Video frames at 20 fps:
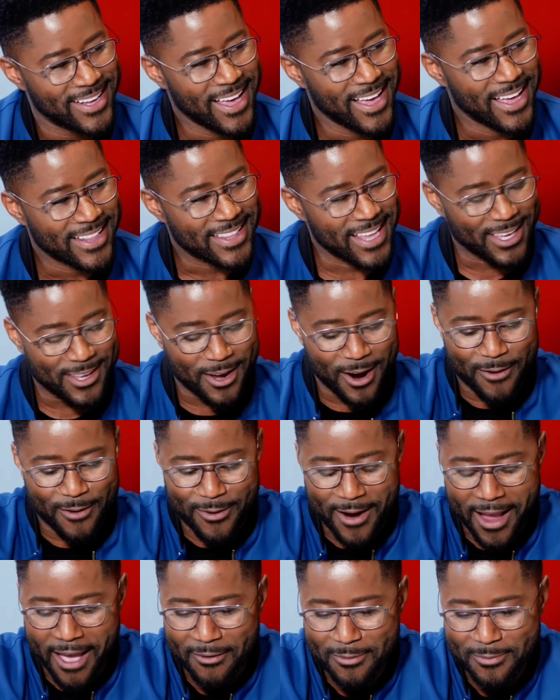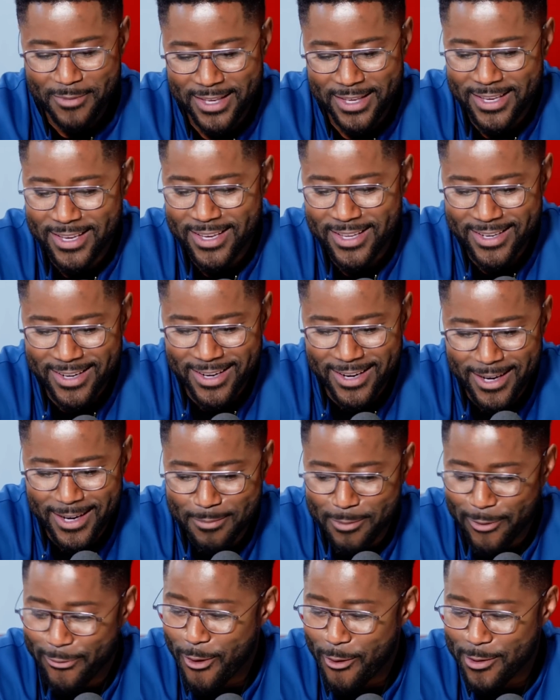Man? Thank y'all for having me in.
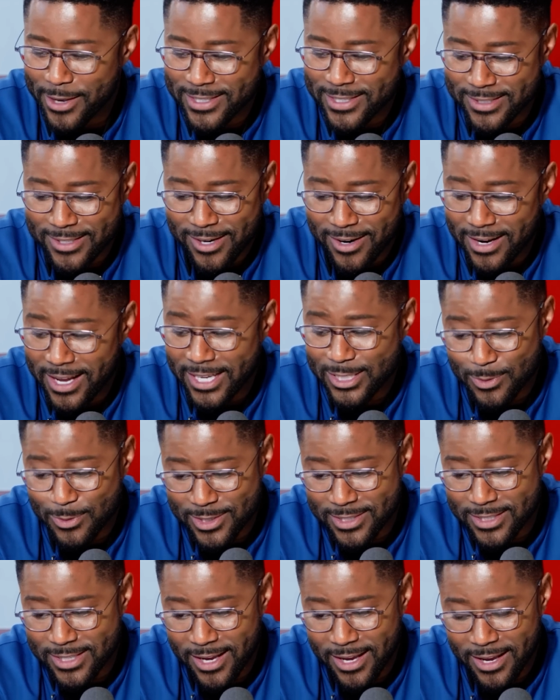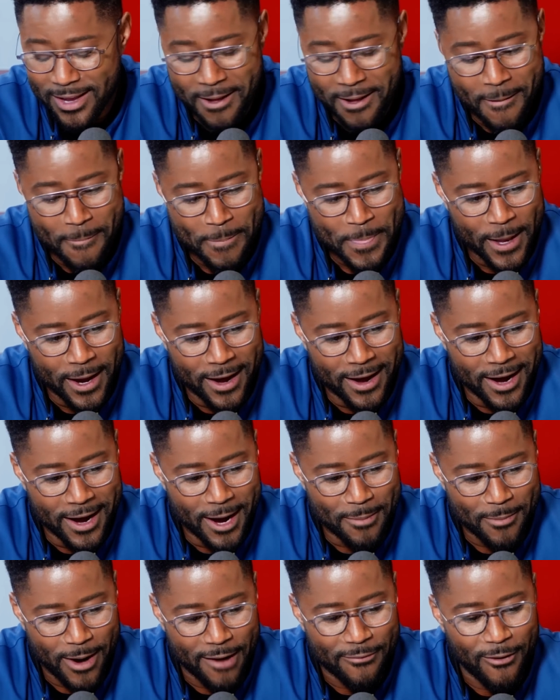Before we get started, I just want to say
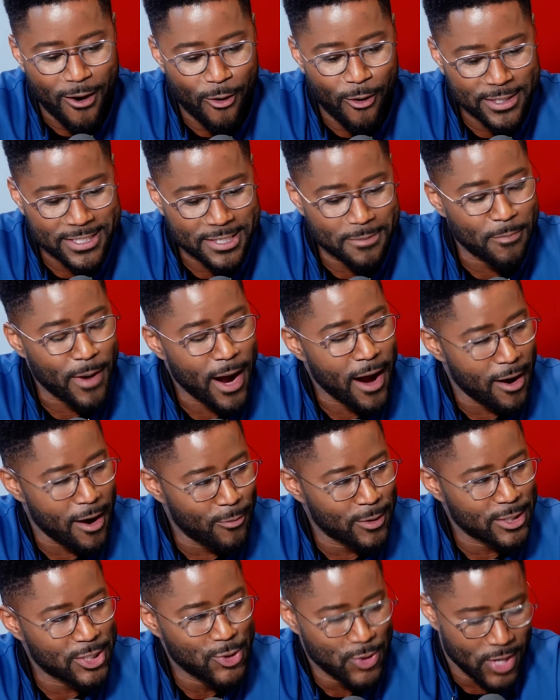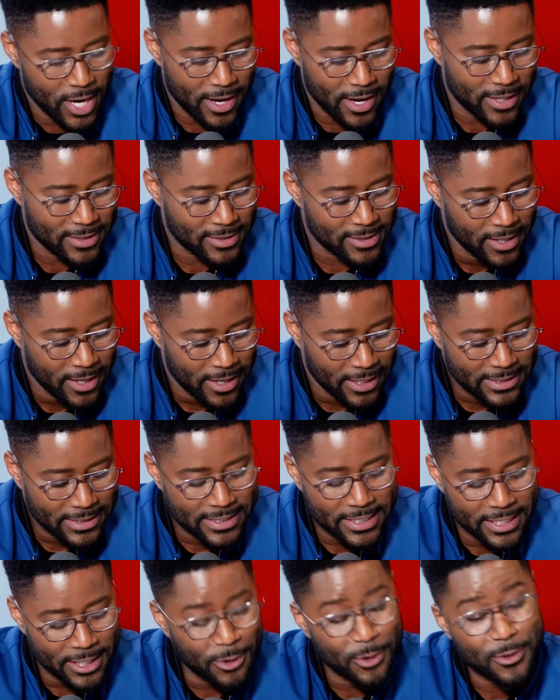I've always admired what you guys
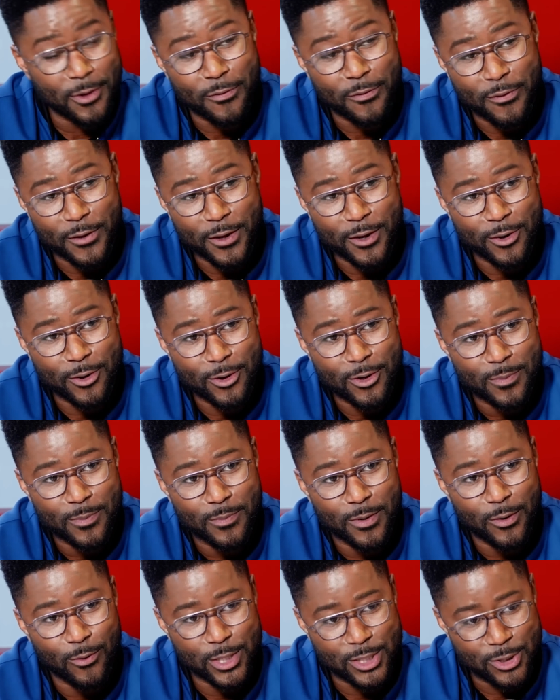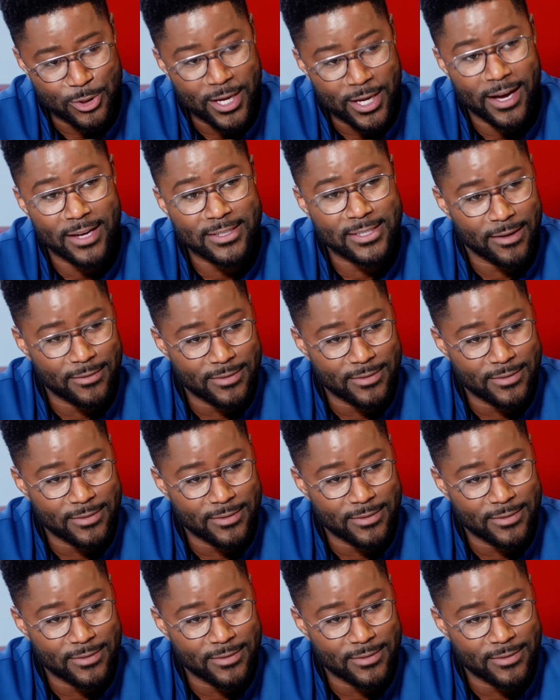did on the field, but what you guys